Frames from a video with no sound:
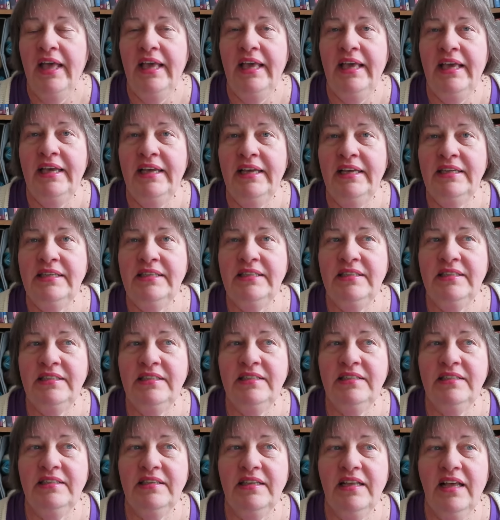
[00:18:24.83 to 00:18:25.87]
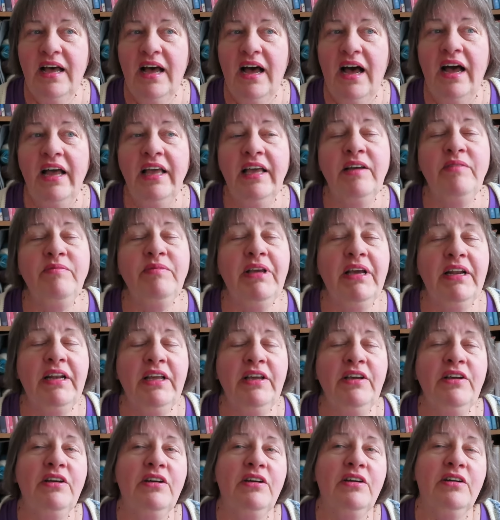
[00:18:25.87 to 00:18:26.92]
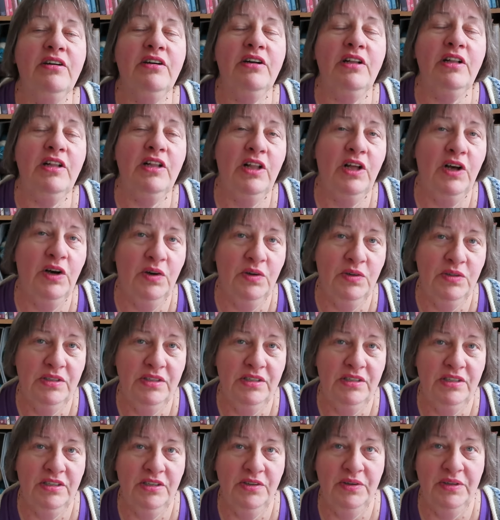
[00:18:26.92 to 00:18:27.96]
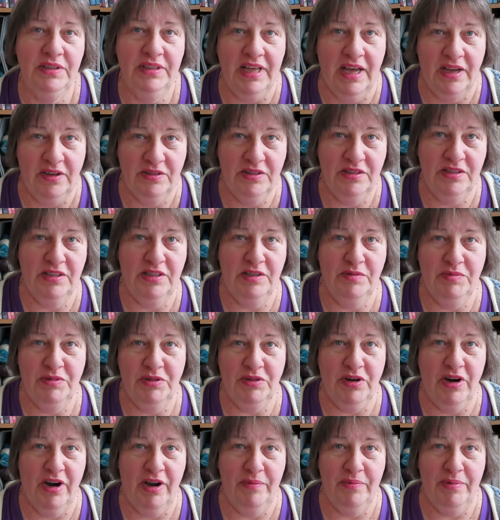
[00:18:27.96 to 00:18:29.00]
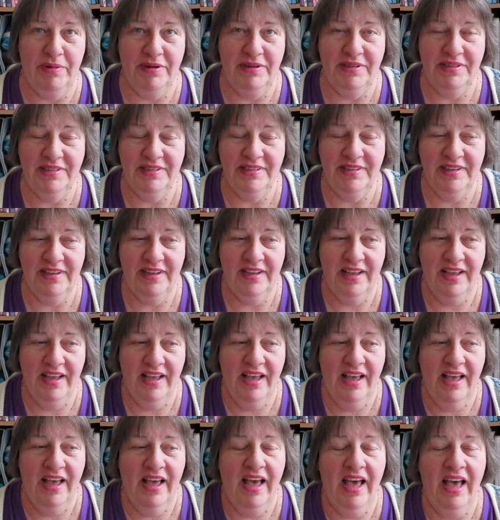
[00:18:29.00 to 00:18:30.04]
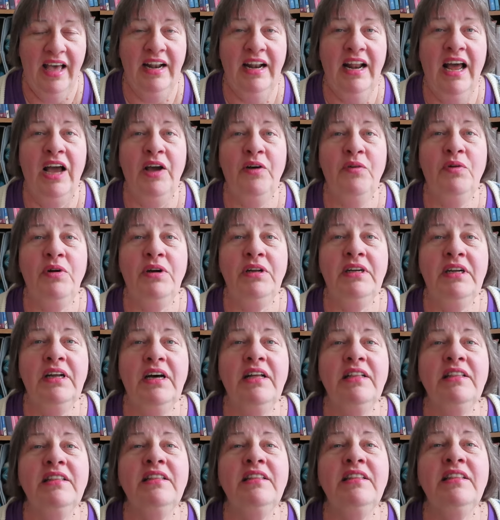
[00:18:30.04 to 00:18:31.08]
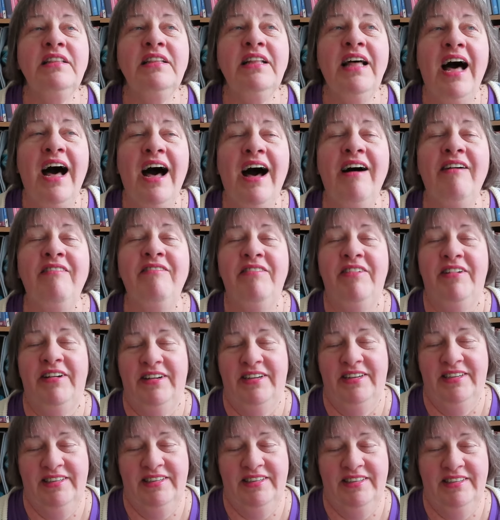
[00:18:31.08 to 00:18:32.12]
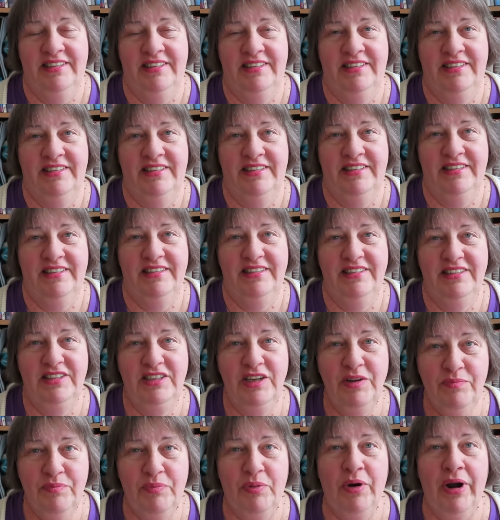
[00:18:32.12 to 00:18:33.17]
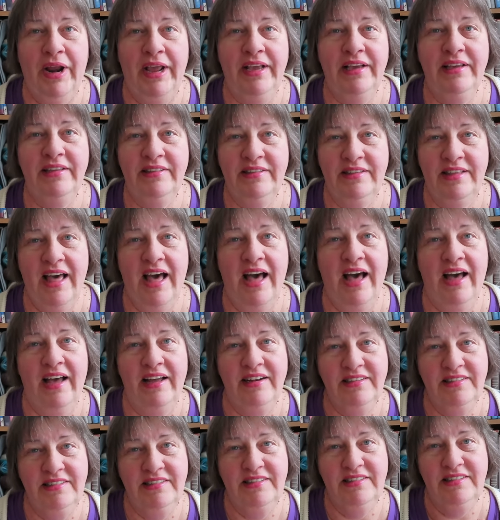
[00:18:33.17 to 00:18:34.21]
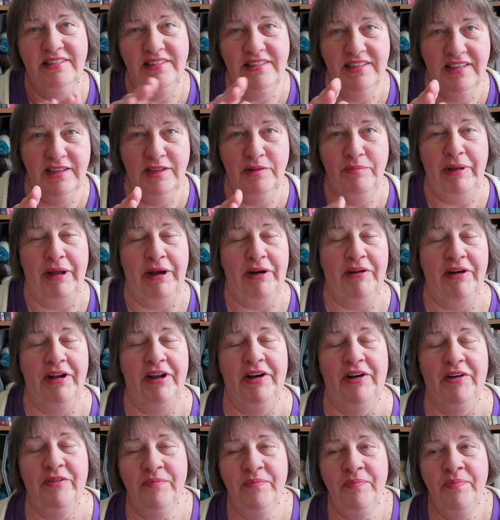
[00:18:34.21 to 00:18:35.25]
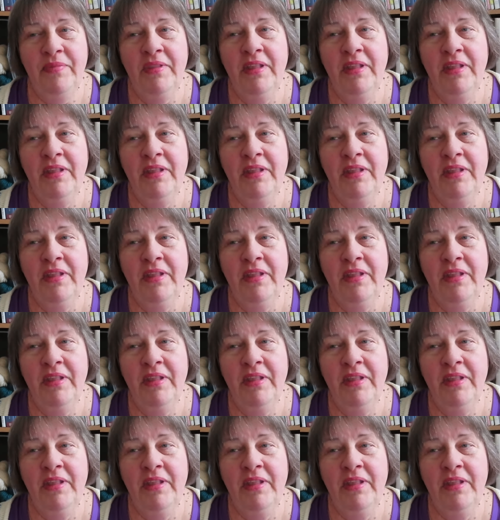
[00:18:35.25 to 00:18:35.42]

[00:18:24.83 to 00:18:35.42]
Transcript: is I am getting close to a thousand subscribers, and I would love to break that little barrier.